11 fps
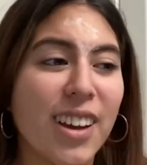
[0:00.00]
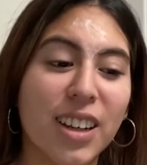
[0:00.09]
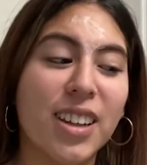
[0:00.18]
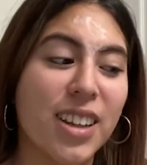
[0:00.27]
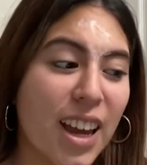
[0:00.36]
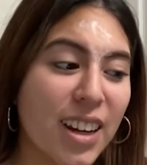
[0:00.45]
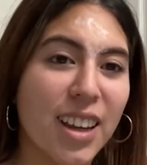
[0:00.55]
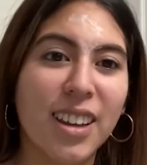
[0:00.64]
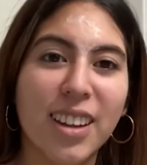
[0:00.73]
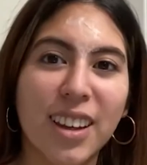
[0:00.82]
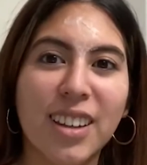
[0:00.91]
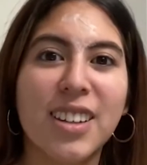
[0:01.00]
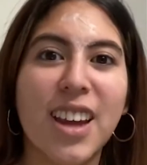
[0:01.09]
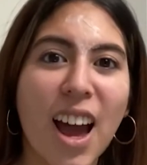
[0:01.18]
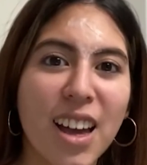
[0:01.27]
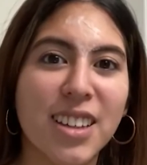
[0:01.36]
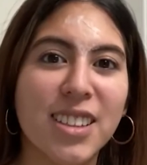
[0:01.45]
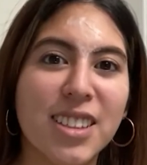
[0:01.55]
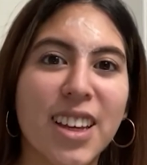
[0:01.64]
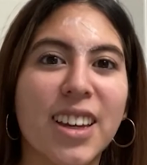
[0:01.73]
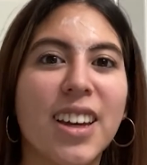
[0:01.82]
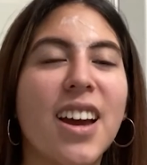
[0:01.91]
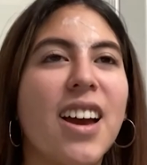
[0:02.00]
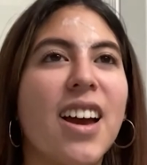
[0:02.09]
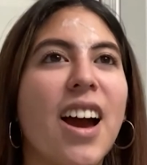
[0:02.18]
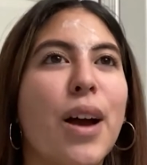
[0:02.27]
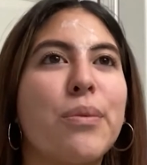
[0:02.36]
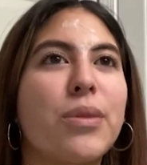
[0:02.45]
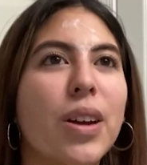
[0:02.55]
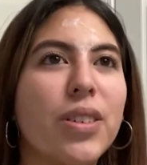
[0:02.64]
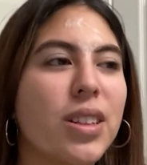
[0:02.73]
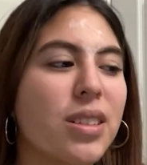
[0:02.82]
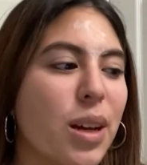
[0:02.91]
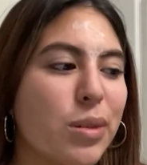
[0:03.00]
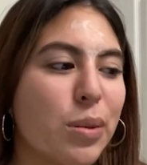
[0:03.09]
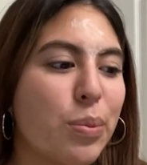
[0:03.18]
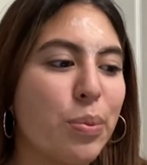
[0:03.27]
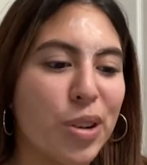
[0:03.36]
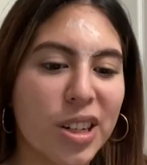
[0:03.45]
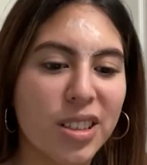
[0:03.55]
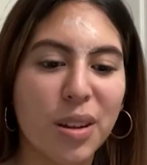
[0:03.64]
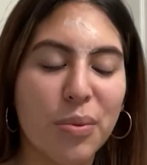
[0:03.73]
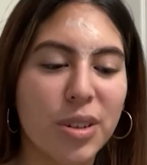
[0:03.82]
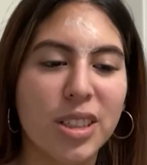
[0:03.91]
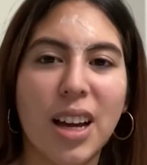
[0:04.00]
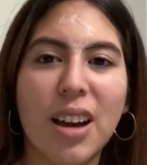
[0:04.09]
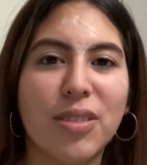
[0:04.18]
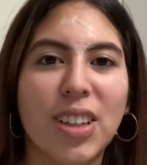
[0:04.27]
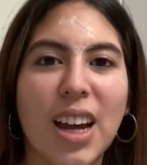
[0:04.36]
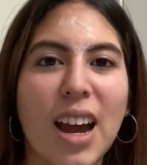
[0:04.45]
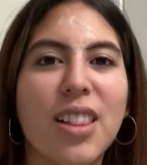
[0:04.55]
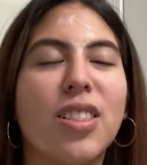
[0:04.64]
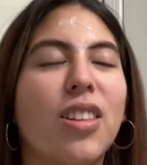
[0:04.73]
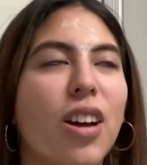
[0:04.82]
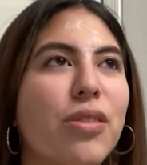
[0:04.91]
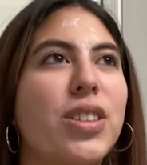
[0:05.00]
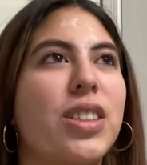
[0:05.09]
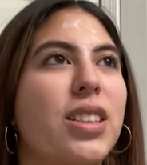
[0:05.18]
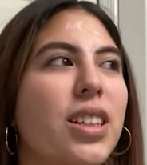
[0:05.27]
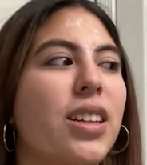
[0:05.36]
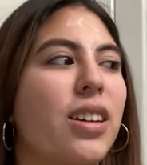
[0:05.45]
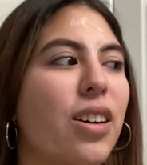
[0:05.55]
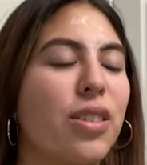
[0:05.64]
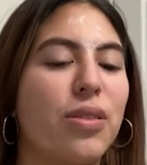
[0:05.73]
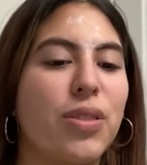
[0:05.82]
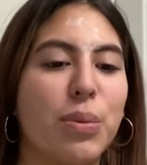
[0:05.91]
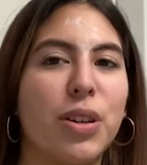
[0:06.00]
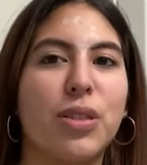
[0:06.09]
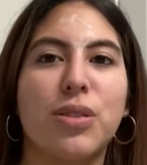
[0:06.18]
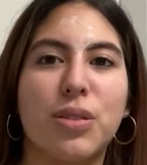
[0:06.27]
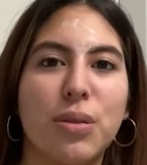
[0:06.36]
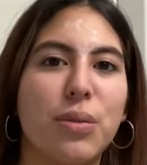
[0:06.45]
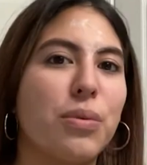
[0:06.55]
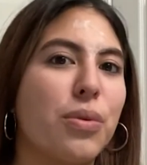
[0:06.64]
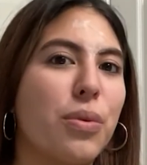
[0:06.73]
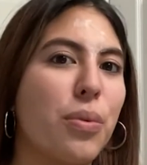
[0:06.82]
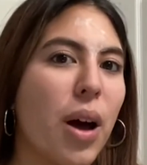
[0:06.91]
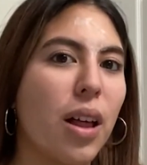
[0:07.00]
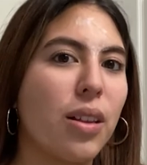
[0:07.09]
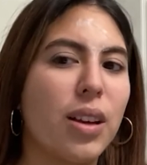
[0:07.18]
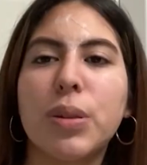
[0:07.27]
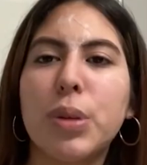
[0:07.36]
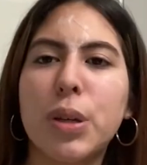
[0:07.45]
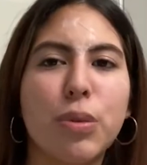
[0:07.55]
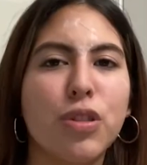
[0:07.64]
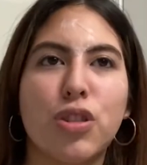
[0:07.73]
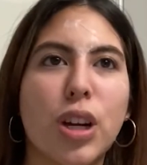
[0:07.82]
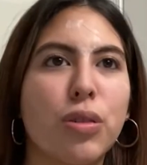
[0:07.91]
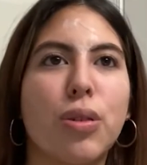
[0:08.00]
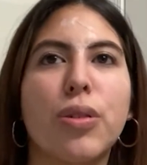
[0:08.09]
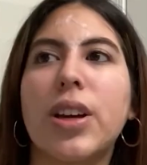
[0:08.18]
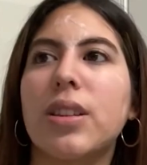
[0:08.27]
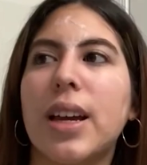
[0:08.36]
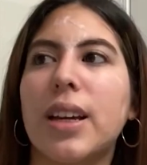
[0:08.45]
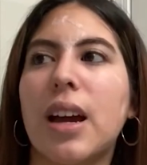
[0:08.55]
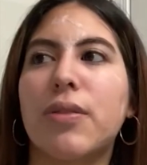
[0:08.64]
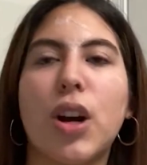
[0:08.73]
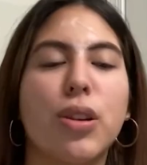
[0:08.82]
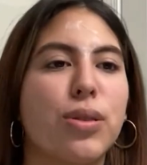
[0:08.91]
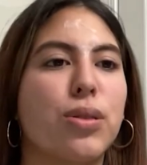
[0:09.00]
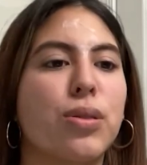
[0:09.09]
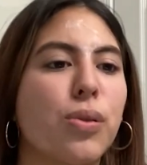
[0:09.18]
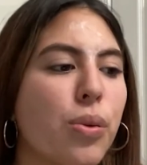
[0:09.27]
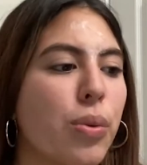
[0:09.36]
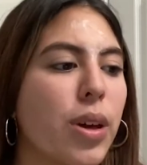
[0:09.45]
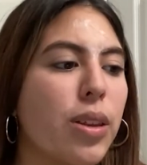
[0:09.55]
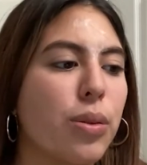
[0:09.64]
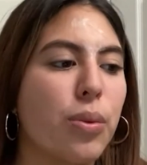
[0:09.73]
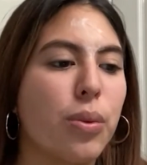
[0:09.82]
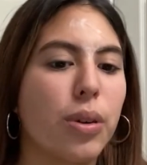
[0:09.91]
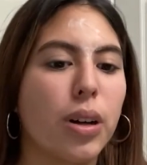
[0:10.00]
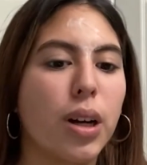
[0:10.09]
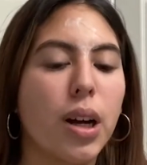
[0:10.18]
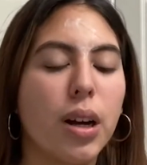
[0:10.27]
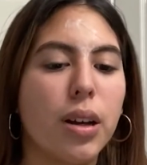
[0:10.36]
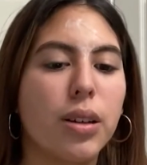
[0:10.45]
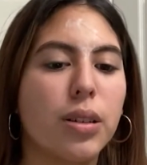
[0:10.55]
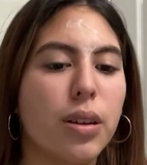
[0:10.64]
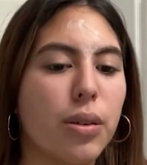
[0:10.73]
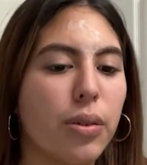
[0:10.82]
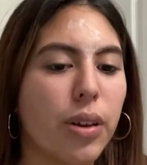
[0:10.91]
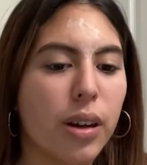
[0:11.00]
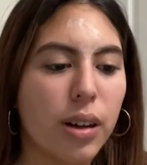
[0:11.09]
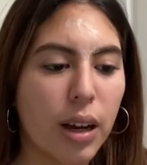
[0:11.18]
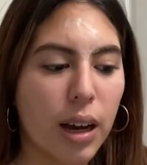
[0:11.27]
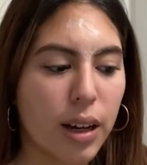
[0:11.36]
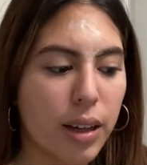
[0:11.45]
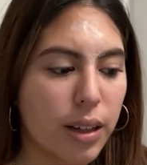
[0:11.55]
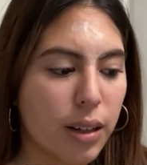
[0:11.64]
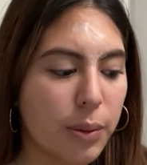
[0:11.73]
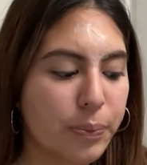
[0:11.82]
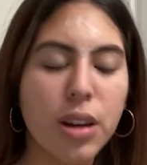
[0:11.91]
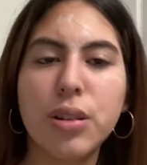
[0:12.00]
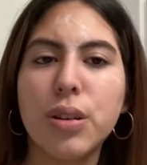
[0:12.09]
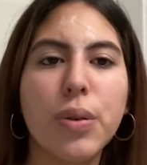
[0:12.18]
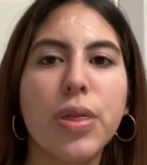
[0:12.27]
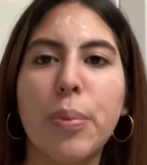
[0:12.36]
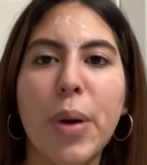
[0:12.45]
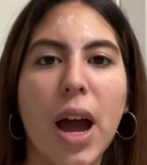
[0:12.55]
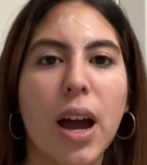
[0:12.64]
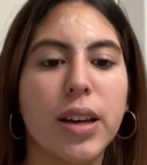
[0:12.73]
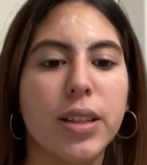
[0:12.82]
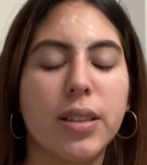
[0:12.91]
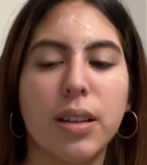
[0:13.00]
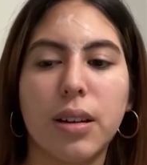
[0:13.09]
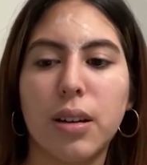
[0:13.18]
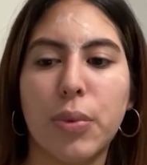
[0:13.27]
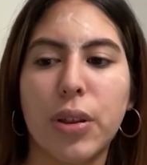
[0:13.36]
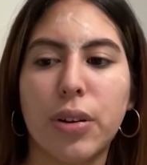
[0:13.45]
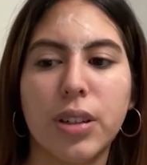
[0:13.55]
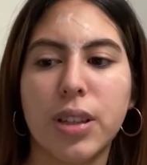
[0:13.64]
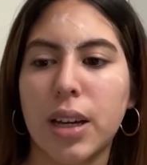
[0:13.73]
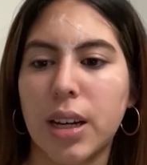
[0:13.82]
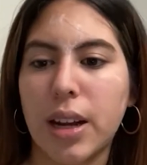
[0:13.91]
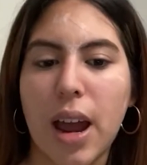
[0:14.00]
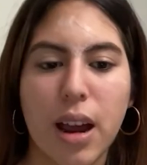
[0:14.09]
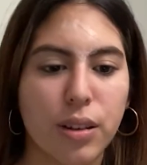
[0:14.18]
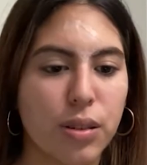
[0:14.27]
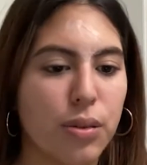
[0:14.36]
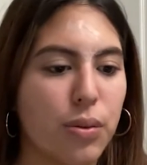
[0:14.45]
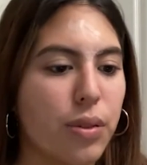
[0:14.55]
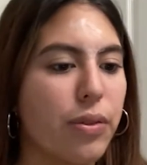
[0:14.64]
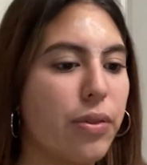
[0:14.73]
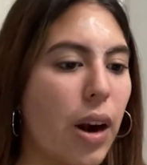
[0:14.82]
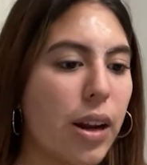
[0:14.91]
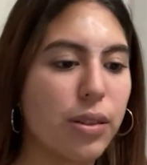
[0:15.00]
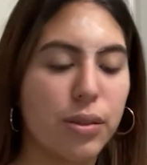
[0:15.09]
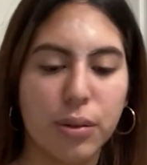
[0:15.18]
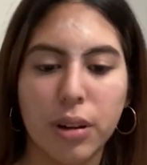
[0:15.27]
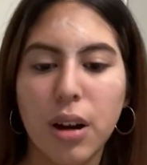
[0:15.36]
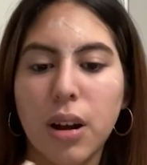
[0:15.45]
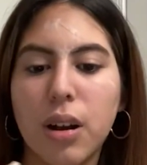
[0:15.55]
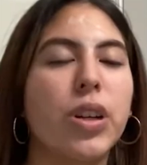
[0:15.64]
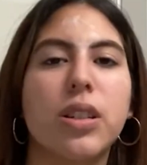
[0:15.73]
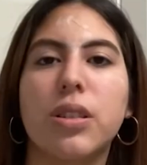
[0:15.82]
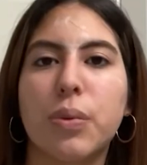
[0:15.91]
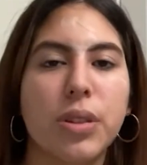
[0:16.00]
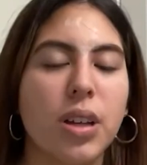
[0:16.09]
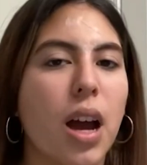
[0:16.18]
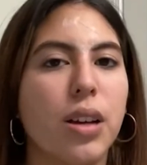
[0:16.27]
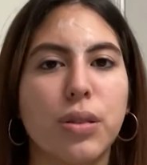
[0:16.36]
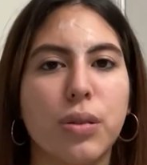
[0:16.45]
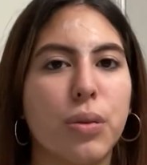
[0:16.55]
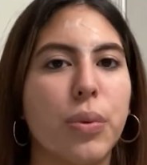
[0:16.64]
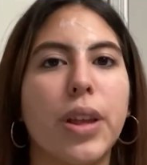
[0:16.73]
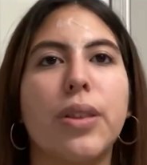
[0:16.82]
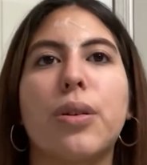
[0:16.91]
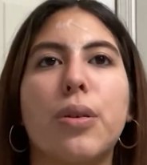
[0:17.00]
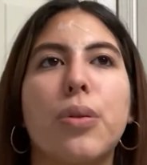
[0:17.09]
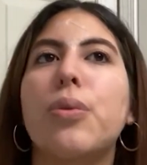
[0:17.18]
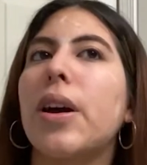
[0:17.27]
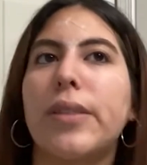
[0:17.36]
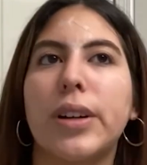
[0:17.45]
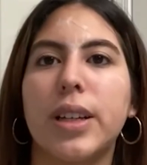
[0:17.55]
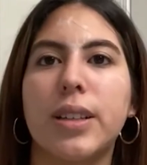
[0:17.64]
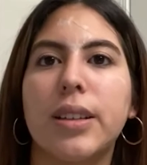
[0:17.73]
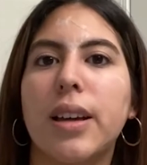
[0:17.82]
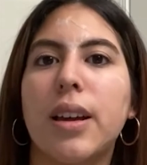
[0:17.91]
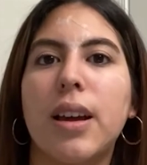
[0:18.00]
Like, get it. Like, yes. Like, I'm never the type to bring someone down. Like, I love seeing other females do well. Even people in general that, like, I've gone to school with, or, you know, that I knew in the past, whether it's like an ex or a friend or someone I just went to high school with, or whoever it is.